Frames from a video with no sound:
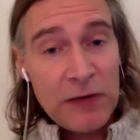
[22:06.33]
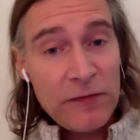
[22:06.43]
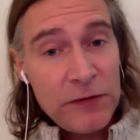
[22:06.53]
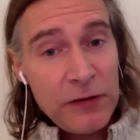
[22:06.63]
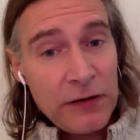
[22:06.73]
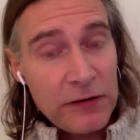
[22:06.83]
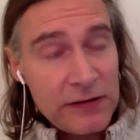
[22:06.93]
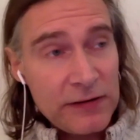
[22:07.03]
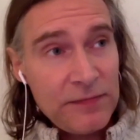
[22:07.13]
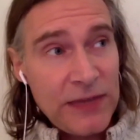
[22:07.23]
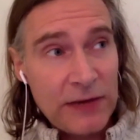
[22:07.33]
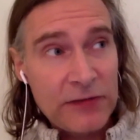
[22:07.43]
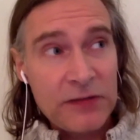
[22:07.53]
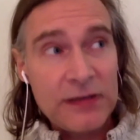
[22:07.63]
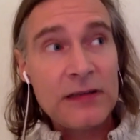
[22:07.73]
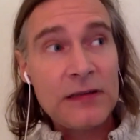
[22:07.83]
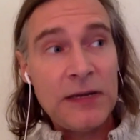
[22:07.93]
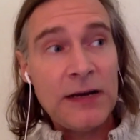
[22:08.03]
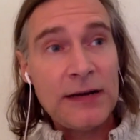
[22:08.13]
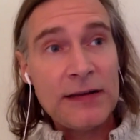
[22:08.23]
a few years, actually, to
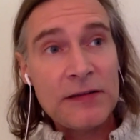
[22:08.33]
be honest.